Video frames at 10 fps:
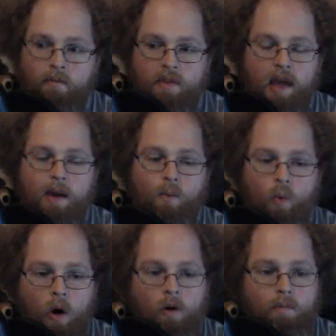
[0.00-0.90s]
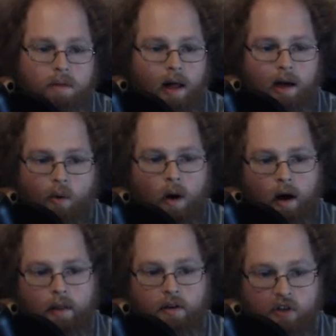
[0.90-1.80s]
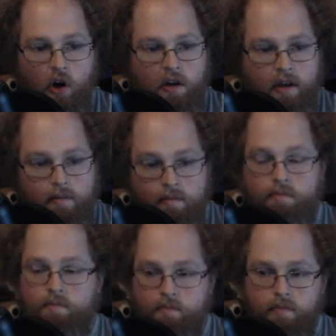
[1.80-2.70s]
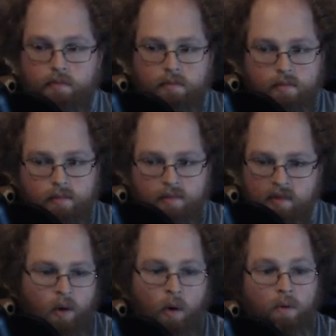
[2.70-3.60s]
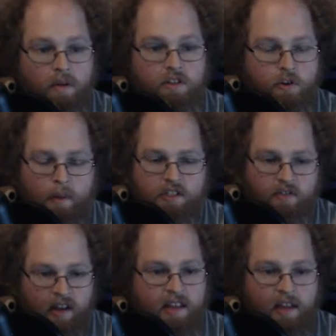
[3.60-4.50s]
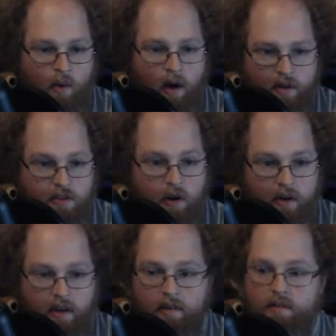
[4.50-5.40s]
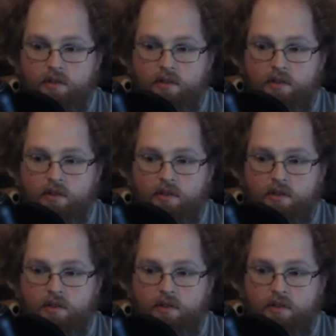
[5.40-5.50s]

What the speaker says: They won't block while they're talking. They won't really do much of anything while they're talking.